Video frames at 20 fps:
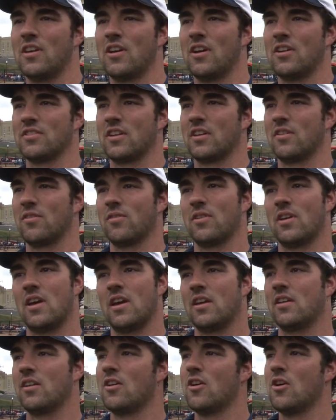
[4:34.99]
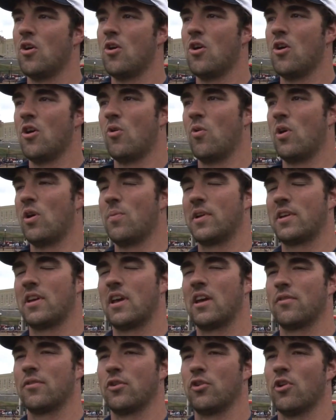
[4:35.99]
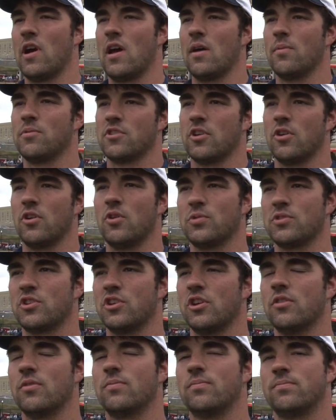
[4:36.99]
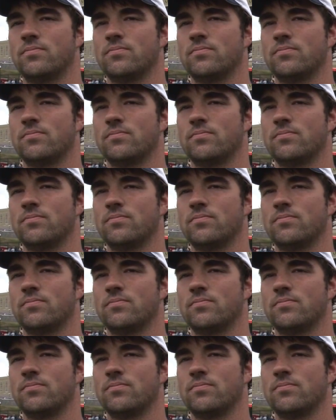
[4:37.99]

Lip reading: I was like, hey, way to make a heck of a grab. So it was good.